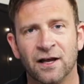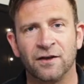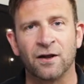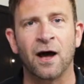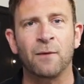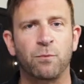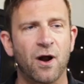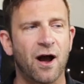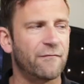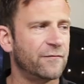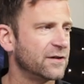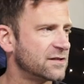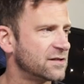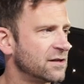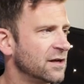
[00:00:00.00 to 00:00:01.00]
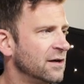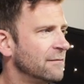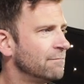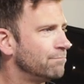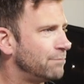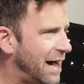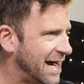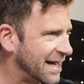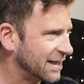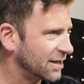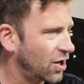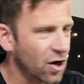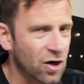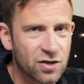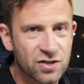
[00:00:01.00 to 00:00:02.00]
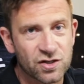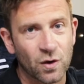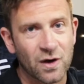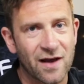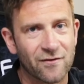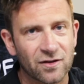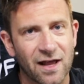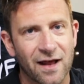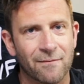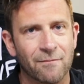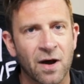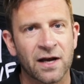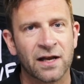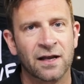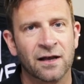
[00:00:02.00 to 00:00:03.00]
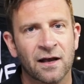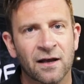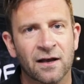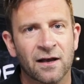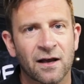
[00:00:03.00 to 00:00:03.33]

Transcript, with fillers: Nonprofits, by and large, don't have a lot of money.